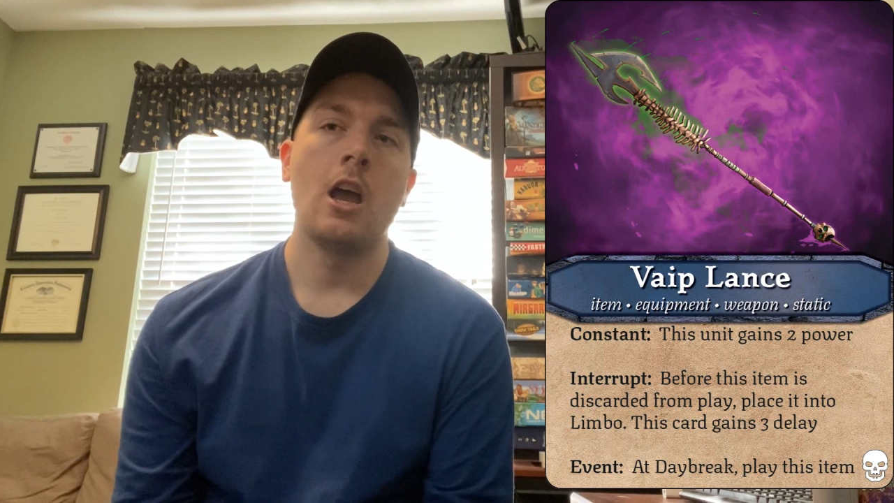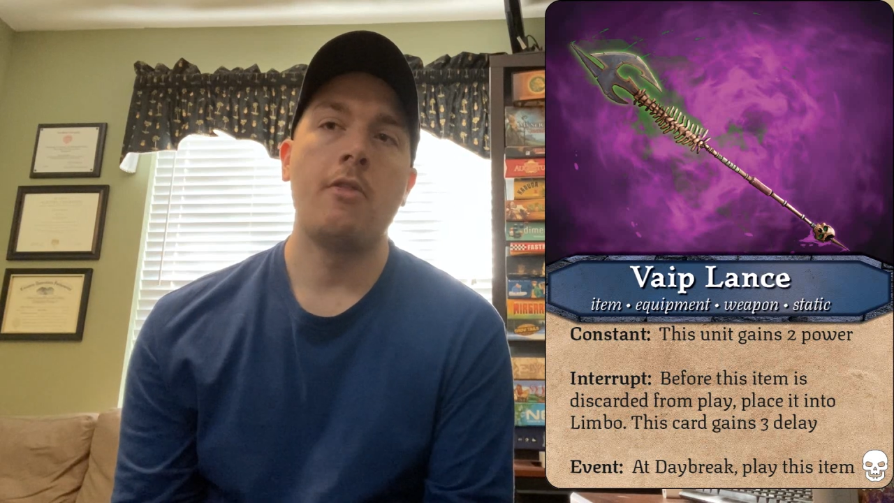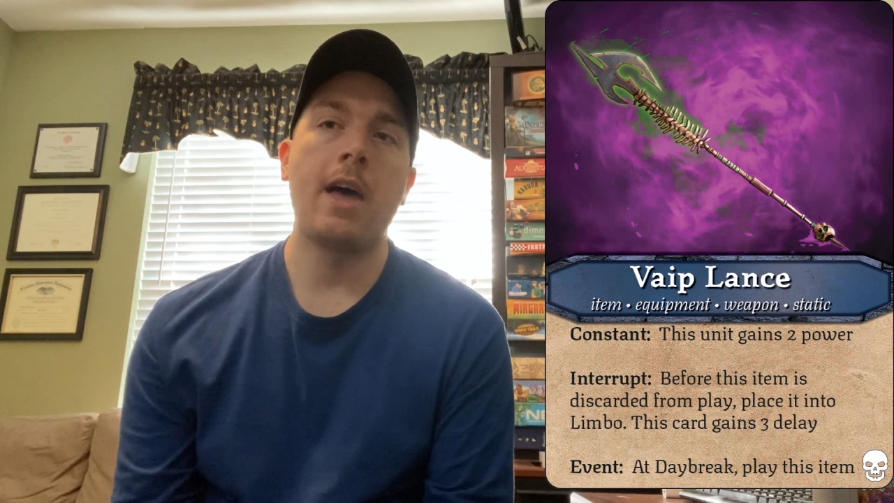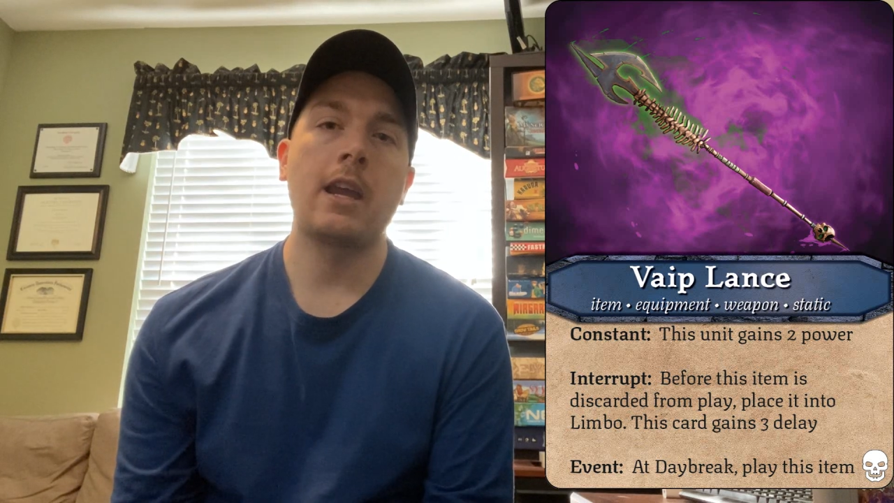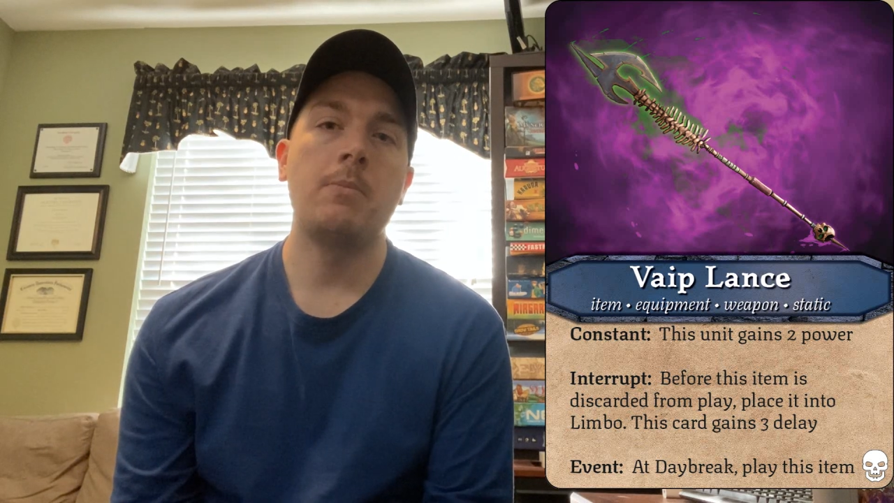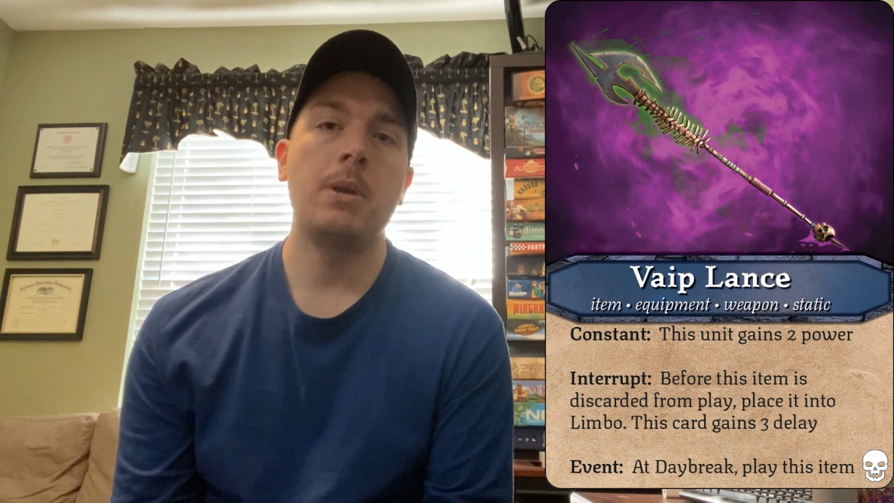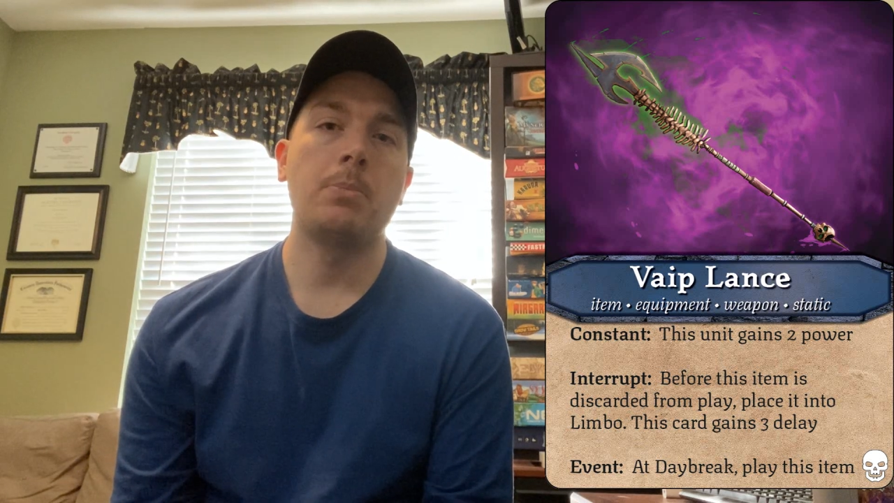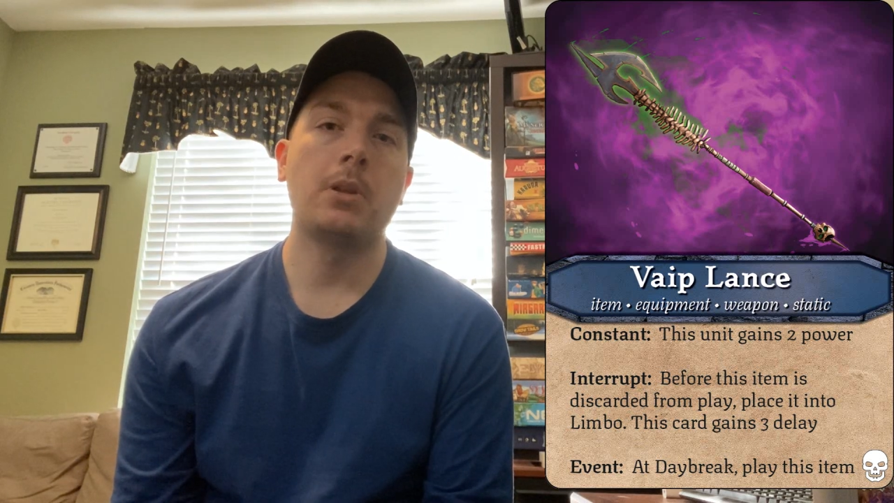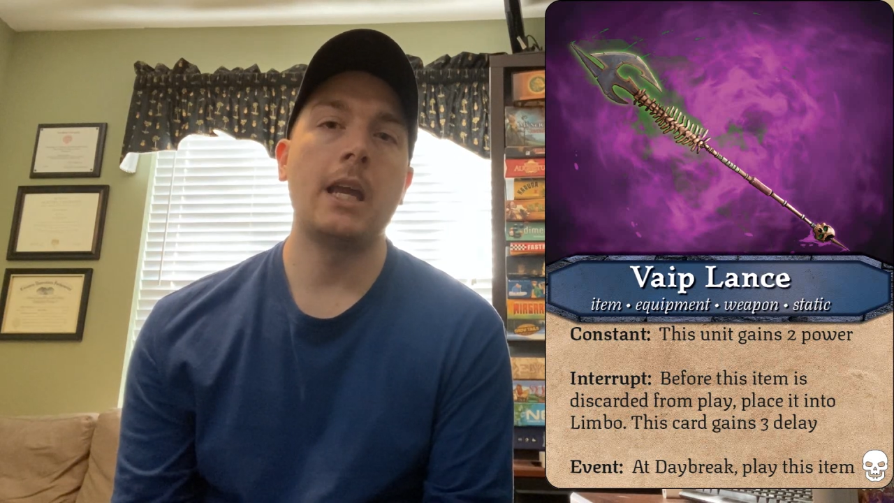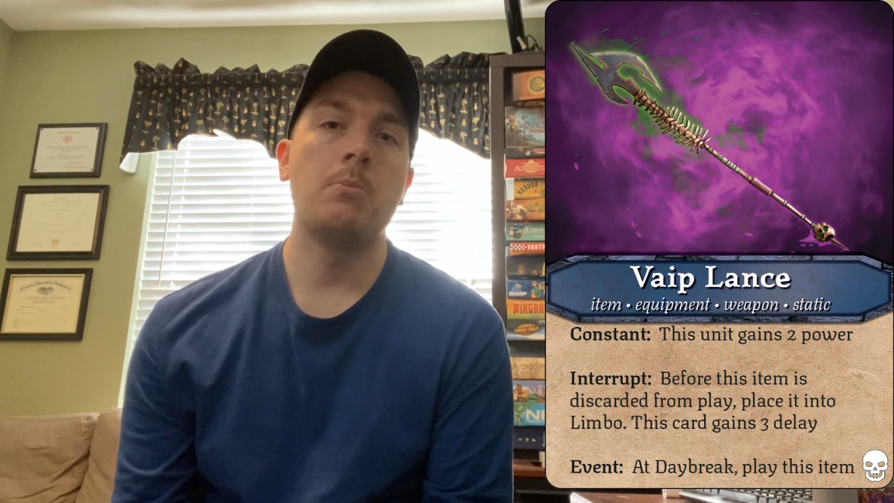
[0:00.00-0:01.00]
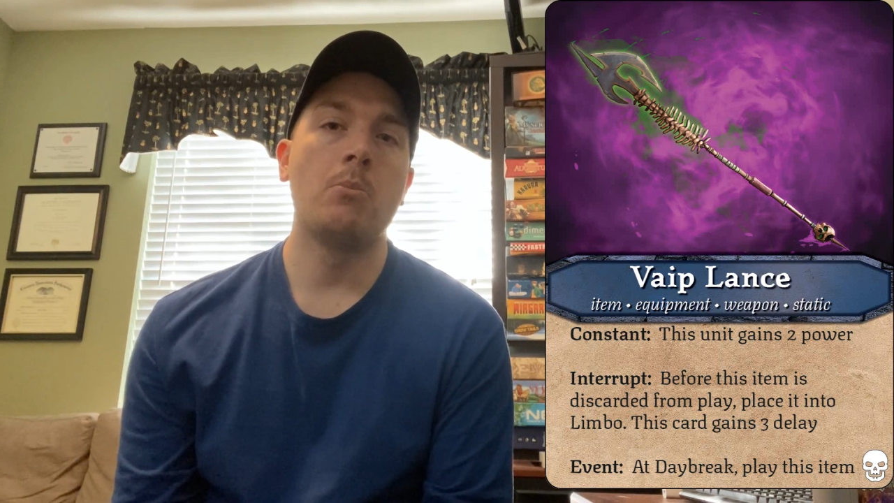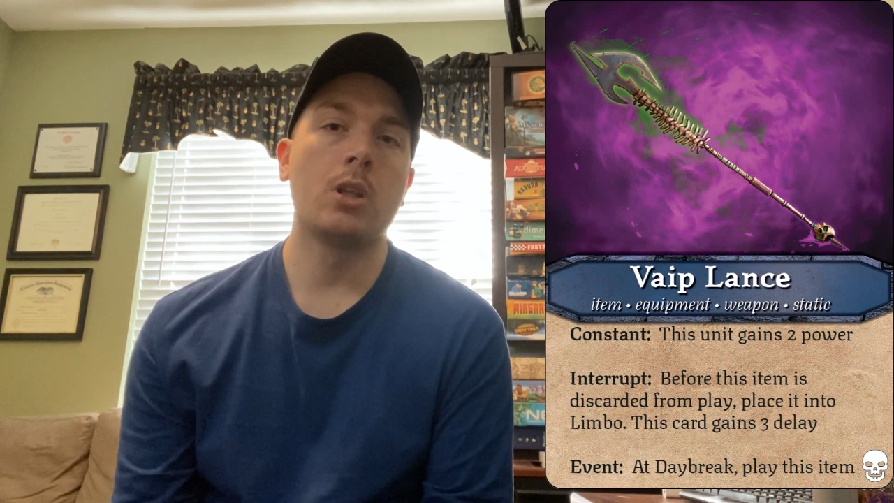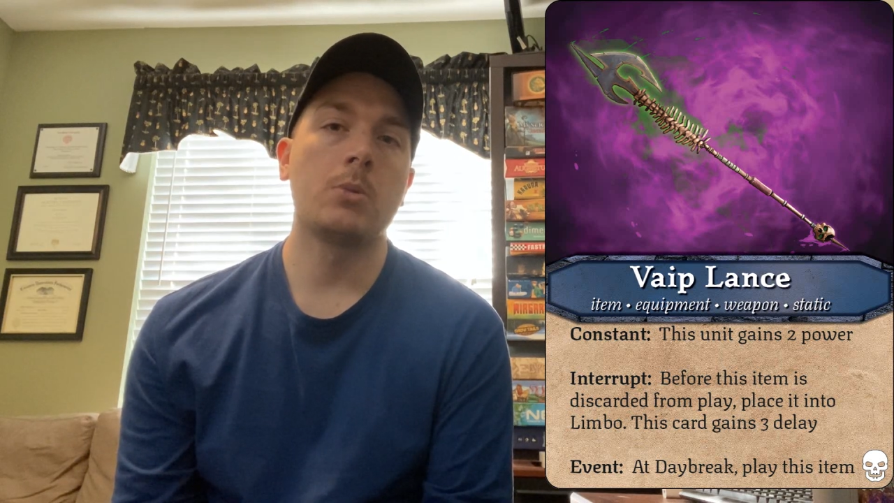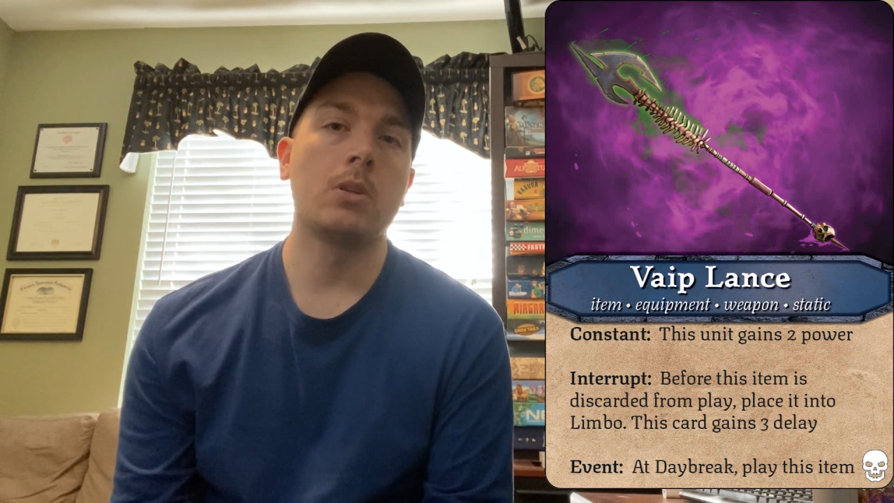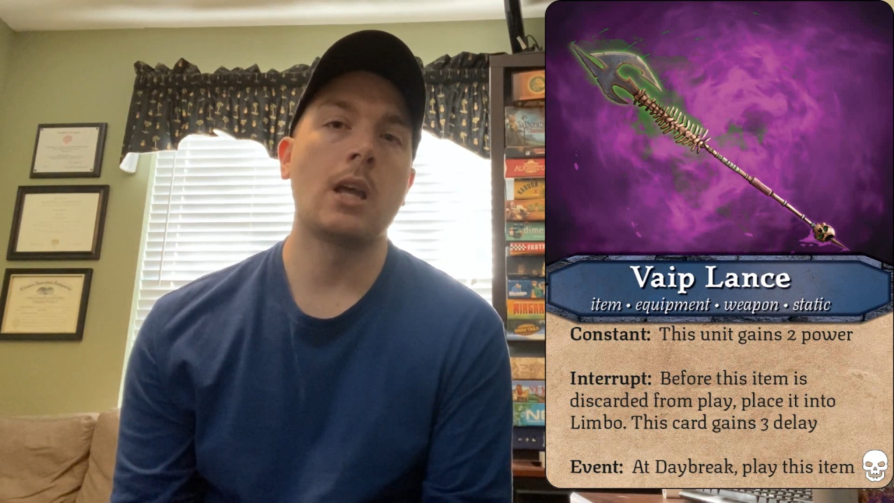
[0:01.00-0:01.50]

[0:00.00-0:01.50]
that can be played multiple